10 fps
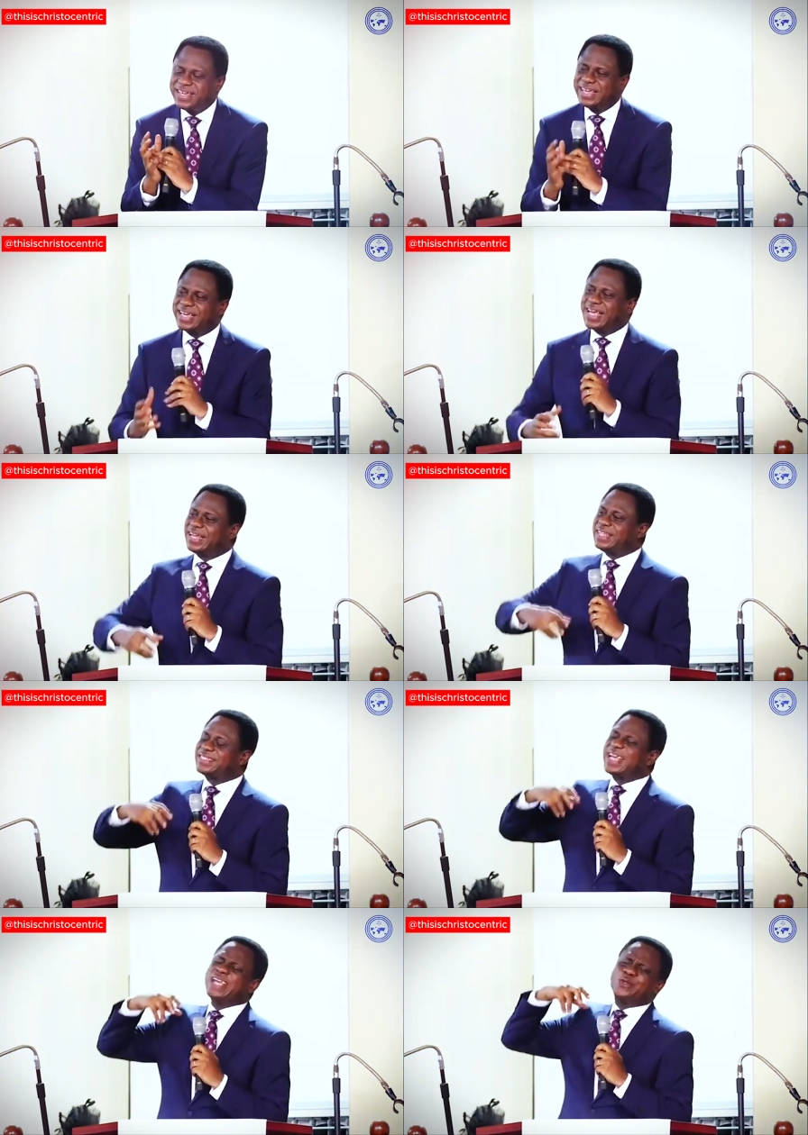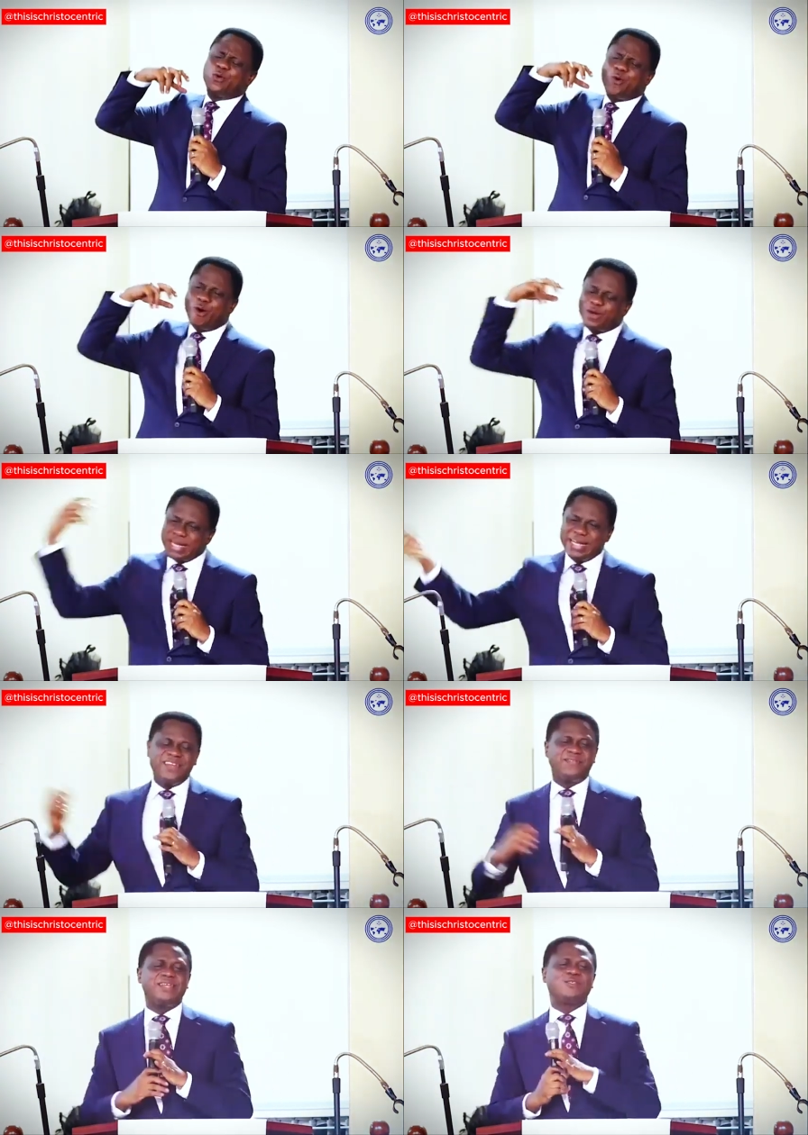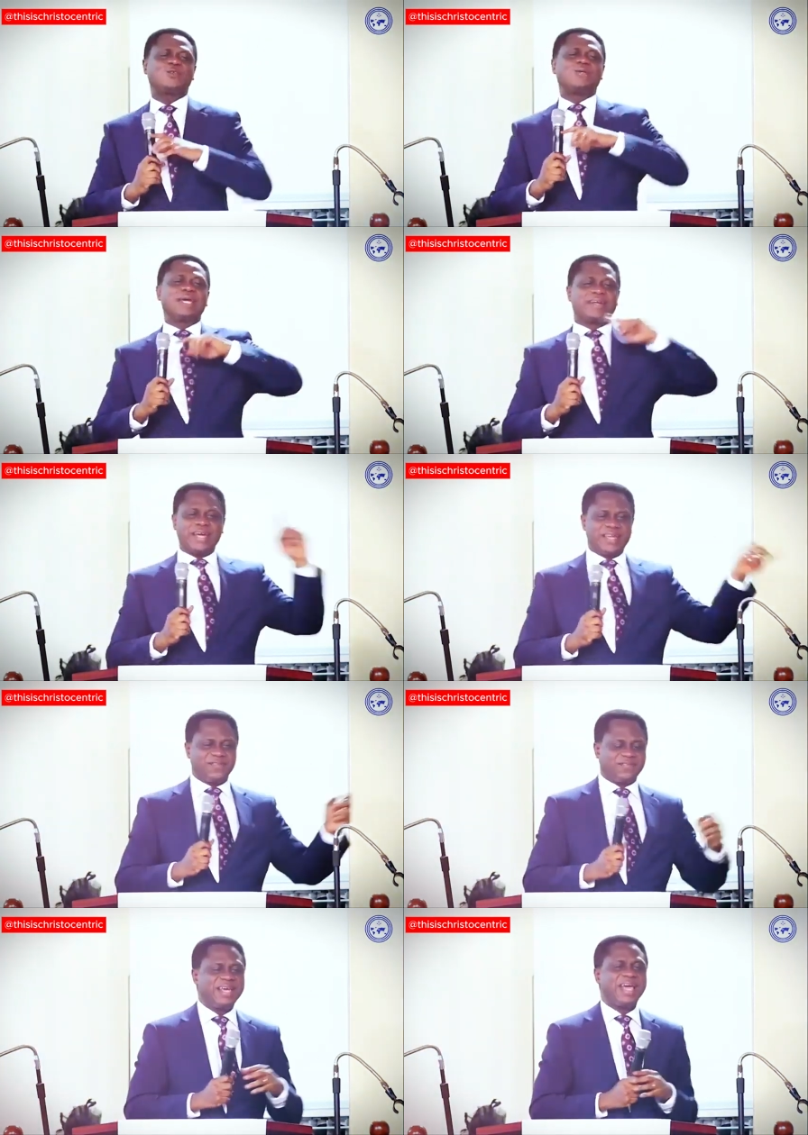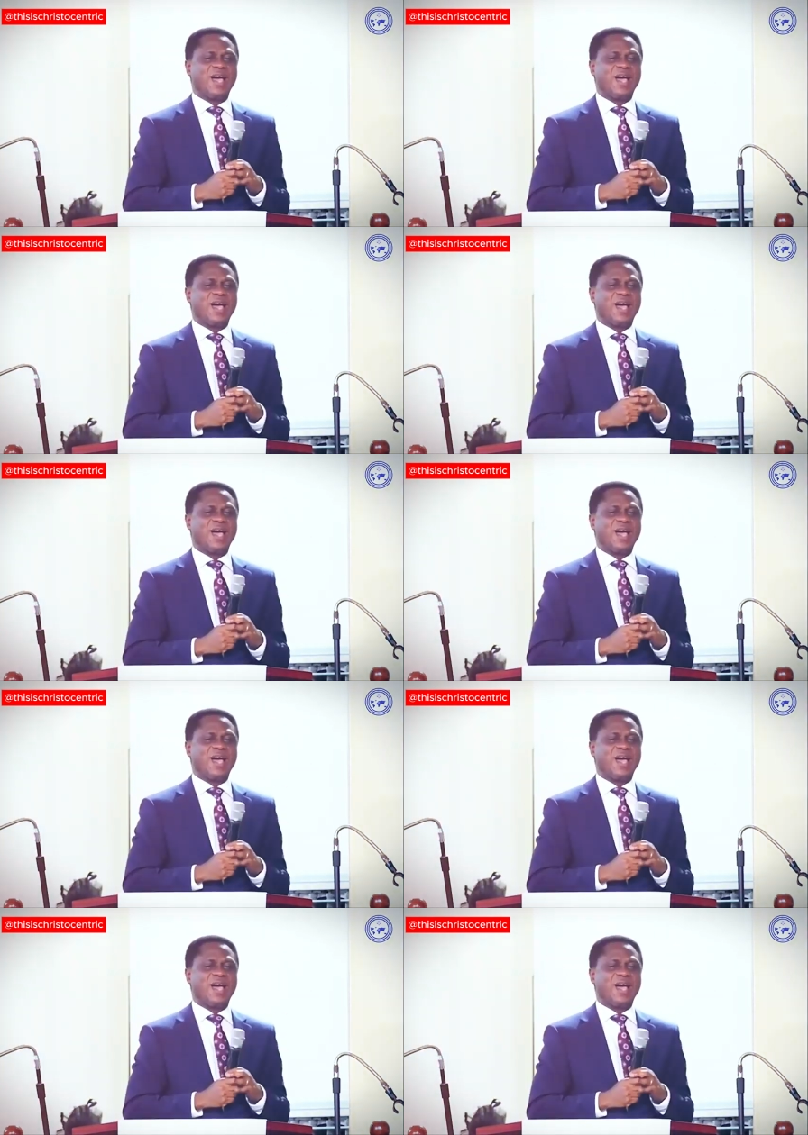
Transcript: He can decide to call the living to the grave